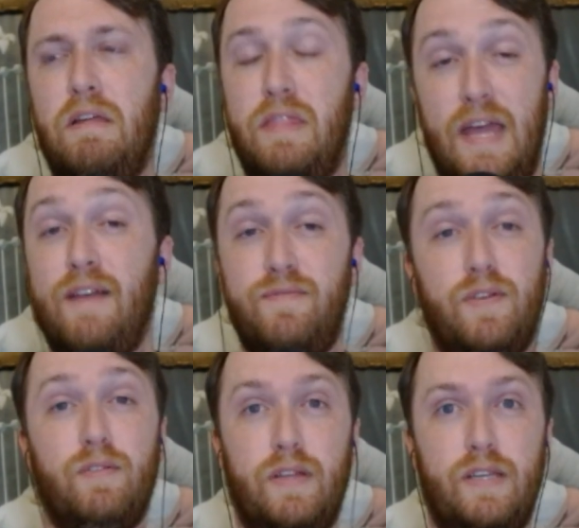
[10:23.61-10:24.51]
That
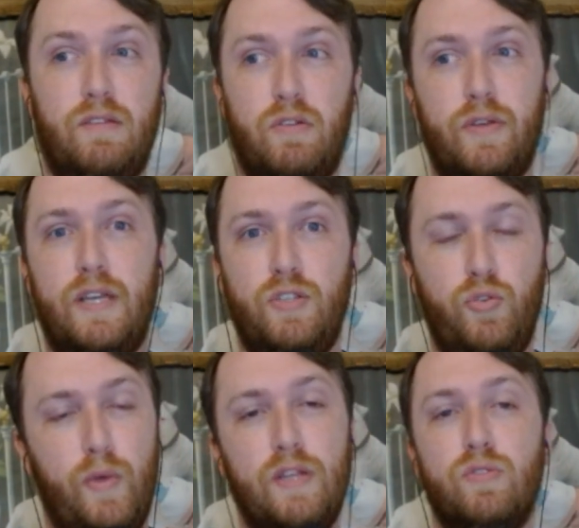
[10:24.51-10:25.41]
felt like okay,
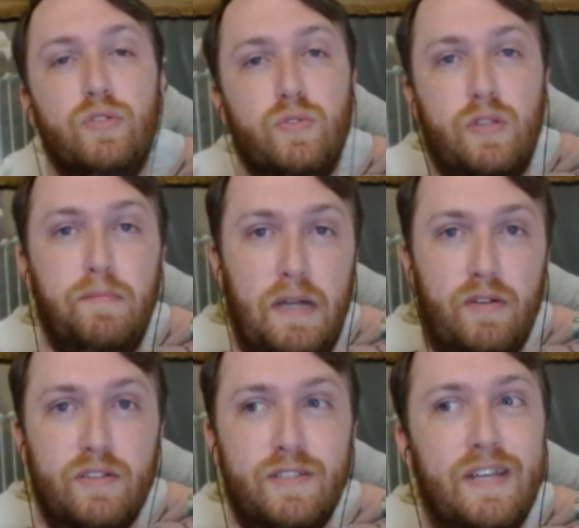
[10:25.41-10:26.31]
you introduce the
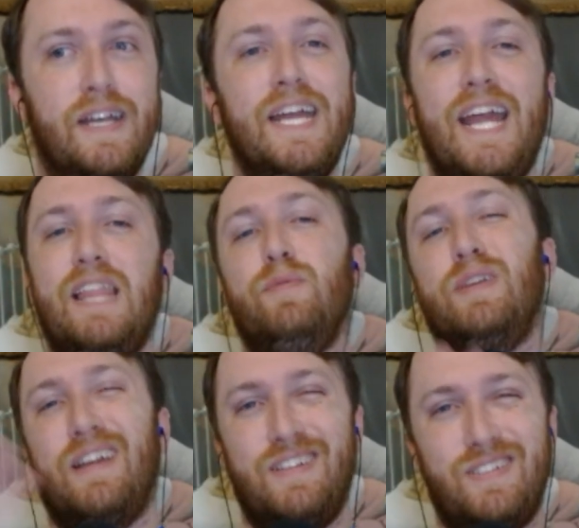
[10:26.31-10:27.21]
parents, and then we
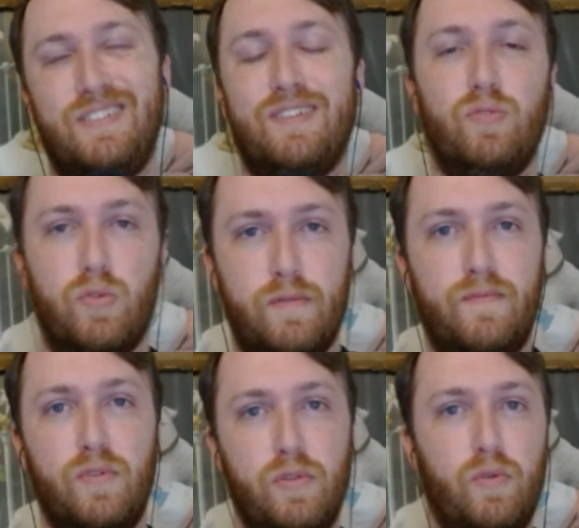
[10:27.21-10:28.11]
kind of just ignored them
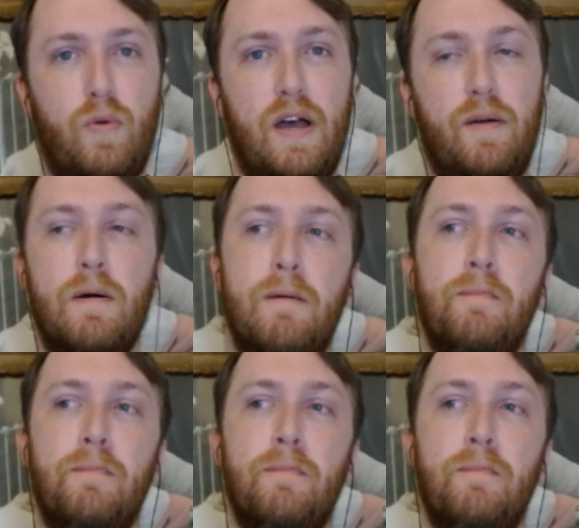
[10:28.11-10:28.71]
for a little while,